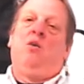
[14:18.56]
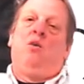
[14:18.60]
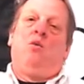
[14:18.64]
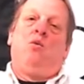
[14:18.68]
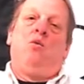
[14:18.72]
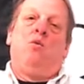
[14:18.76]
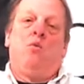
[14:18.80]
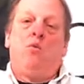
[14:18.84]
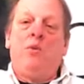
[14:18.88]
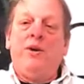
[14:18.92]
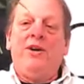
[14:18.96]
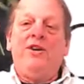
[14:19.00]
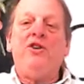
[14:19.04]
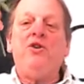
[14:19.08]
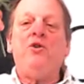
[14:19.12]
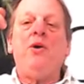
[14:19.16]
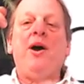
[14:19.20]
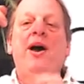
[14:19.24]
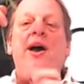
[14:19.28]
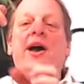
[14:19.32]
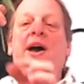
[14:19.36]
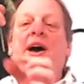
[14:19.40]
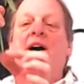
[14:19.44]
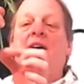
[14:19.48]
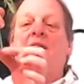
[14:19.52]
When you
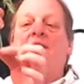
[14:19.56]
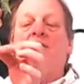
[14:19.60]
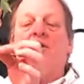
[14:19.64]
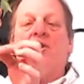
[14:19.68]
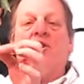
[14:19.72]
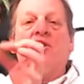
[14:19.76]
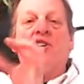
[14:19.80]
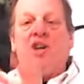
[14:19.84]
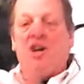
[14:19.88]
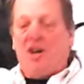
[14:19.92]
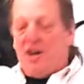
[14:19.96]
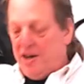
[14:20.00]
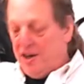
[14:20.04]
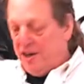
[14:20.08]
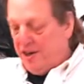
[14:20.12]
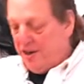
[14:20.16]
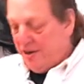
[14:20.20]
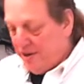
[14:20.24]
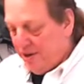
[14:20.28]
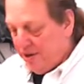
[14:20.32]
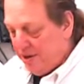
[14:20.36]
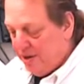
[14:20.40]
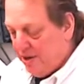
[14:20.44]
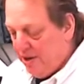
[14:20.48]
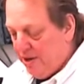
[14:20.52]
have your cutting
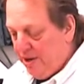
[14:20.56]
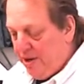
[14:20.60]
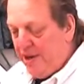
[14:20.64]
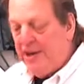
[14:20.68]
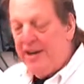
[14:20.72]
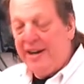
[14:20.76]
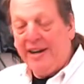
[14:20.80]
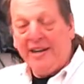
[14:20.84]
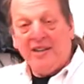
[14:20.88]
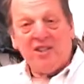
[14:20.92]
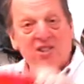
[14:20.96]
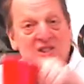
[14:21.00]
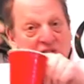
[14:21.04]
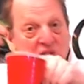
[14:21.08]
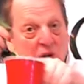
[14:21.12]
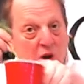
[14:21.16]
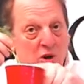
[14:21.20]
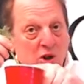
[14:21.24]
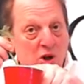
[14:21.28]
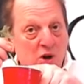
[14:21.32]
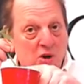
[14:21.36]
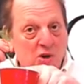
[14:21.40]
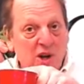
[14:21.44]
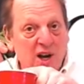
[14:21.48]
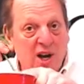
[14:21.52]
in a
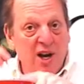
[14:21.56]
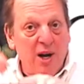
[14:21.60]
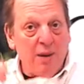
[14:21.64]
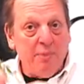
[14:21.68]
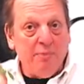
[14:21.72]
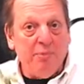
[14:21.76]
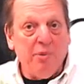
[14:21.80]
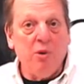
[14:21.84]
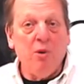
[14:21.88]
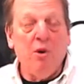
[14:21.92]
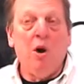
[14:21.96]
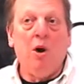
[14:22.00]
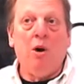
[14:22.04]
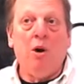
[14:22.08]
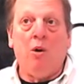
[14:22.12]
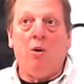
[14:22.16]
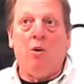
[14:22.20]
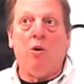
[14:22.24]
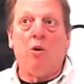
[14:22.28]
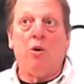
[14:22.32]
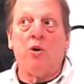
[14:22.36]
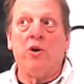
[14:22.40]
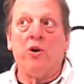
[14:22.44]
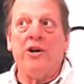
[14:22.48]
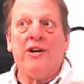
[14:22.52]
solo cup
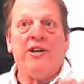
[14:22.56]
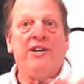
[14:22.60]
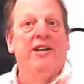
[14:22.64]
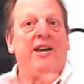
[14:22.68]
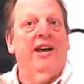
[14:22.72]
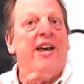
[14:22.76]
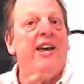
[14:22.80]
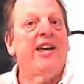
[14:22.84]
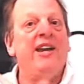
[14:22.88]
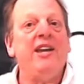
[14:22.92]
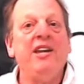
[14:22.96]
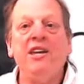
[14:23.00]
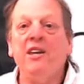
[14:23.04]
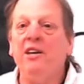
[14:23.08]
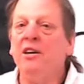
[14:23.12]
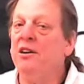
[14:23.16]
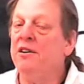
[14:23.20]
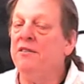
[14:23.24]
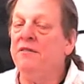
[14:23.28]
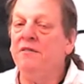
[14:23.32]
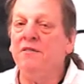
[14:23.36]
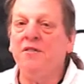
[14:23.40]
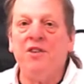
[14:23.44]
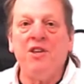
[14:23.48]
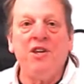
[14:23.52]
or in any
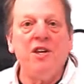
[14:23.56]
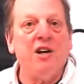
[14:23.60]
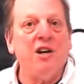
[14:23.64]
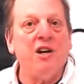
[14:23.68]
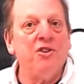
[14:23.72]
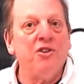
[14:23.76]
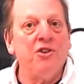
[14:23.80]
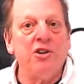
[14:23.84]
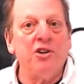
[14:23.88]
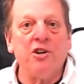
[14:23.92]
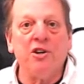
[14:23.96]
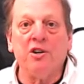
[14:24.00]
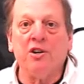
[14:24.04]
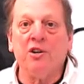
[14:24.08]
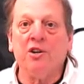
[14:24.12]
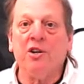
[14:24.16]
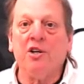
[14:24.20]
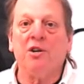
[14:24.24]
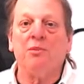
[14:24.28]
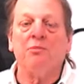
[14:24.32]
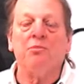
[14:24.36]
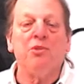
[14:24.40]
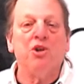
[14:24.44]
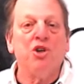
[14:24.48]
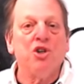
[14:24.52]
of the other
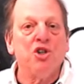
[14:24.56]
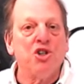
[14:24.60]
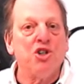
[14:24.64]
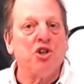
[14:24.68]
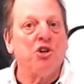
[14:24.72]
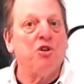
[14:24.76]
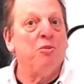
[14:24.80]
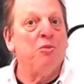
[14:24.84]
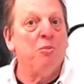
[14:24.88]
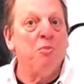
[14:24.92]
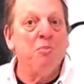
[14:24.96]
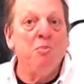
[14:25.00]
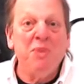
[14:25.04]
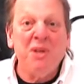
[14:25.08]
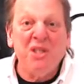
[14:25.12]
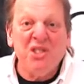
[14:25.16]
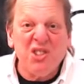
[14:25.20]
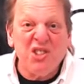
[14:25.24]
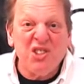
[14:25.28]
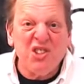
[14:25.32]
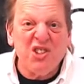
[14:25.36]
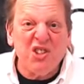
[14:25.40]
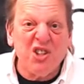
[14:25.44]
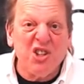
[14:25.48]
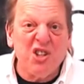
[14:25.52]
commercial
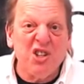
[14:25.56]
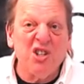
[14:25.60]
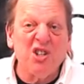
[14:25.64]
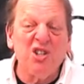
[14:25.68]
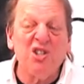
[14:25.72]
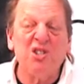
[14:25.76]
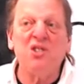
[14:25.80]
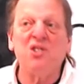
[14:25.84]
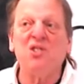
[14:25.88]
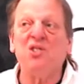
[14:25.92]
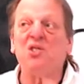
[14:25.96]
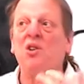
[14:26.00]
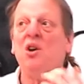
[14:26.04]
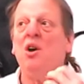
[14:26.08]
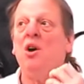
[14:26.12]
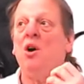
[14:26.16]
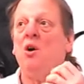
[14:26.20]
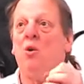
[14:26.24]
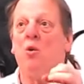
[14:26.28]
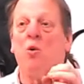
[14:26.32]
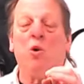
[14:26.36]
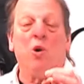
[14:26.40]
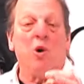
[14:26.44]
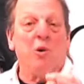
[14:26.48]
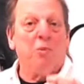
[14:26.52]
misters
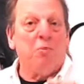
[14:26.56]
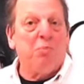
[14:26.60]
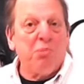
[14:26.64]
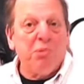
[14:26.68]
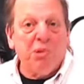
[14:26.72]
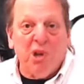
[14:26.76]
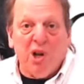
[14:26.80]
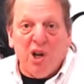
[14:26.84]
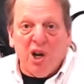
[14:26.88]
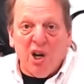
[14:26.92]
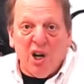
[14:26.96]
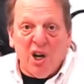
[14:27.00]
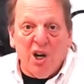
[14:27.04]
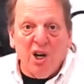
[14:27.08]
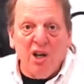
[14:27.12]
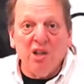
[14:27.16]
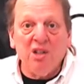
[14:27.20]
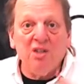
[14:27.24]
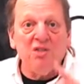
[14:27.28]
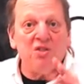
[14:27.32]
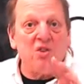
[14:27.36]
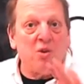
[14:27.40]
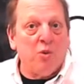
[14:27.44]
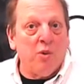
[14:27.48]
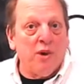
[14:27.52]
or plugs
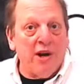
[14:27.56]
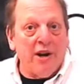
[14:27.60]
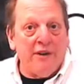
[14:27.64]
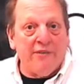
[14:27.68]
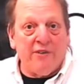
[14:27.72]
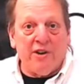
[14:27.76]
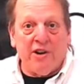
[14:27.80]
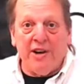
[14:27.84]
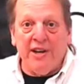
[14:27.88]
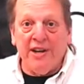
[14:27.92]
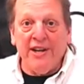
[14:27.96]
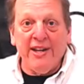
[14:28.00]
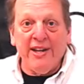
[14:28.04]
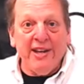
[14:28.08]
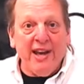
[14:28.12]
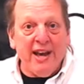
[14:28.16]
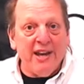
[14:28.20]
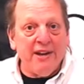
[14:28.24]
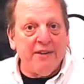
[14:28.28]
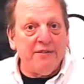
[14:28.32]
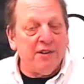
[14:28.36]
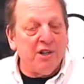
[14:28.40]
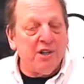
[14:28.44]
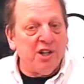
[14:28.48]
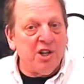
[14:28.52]
or whatever, any kind of
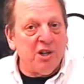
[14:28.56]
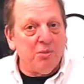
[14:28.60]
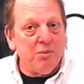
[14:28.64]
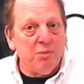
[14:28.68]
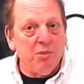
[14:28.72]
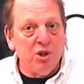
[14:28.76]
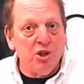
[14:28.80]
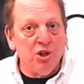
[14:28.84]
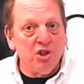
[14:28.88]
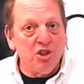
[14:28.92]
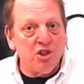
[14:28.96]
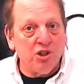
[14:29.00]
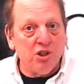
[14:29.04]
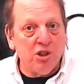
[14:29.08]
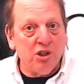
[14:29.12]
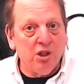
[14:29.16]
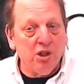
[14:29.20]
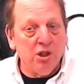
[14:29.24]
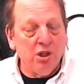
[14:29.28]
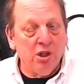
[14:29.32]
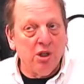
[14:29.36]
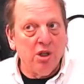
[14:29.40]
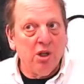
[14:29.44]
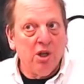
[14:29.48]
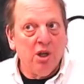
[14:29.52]
a
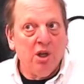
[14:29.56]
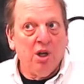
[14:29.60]
commercial